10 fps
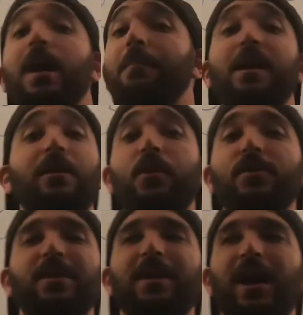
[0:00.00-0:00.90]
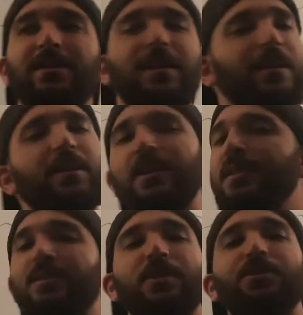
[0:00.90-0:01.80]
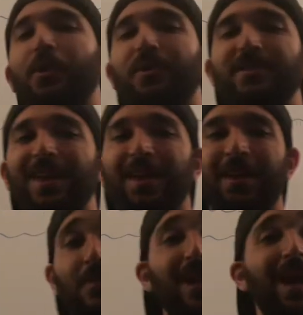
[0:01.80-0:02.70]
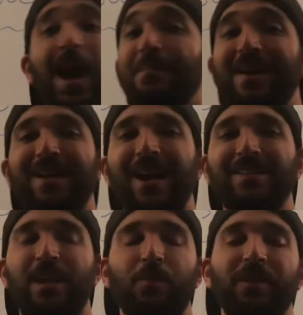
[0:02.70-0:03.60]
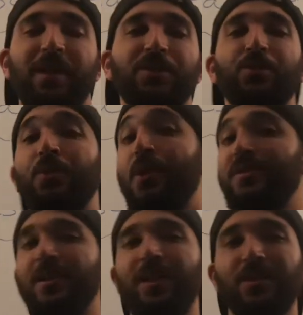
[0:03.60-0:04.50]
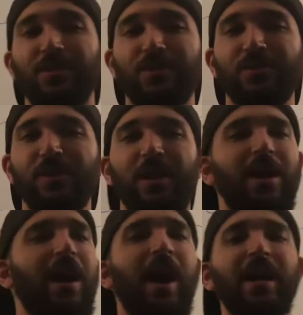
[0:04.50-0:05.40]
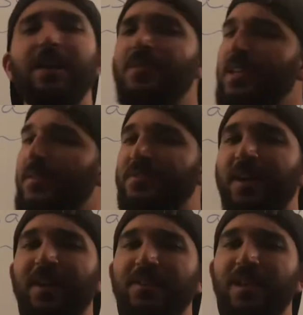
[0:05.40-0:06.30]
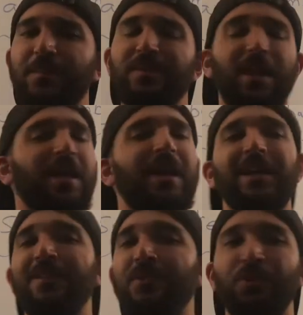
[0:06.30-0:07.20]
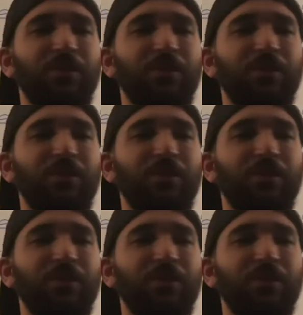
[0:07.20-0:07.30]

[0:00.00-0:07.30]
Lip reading: make nursing content easier to understand. I make content related to nursing lectures, I even give study tips, and I even do